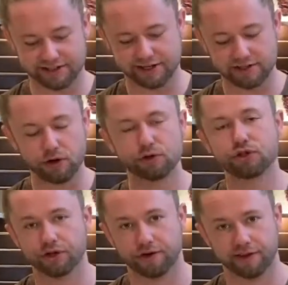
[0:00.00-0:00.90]
there's no
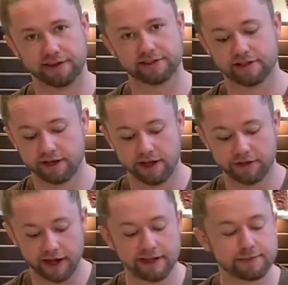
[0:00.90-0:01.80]
sugar in this.
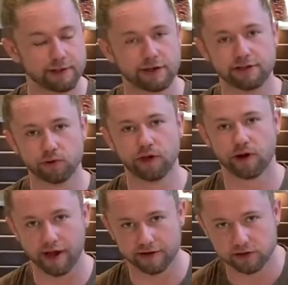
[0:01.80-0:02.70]
That is because we're going
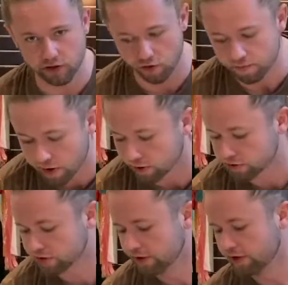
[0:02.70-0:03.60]
to add so
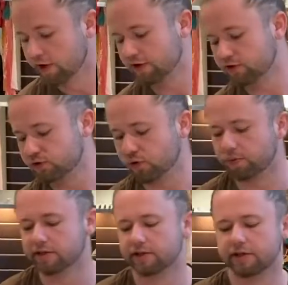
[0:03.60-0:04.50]
much. The
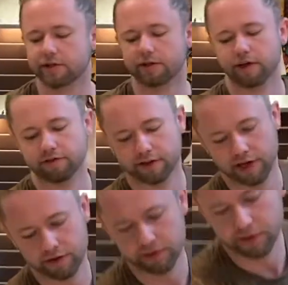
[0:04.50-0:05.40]
strawberries are looking lovely now.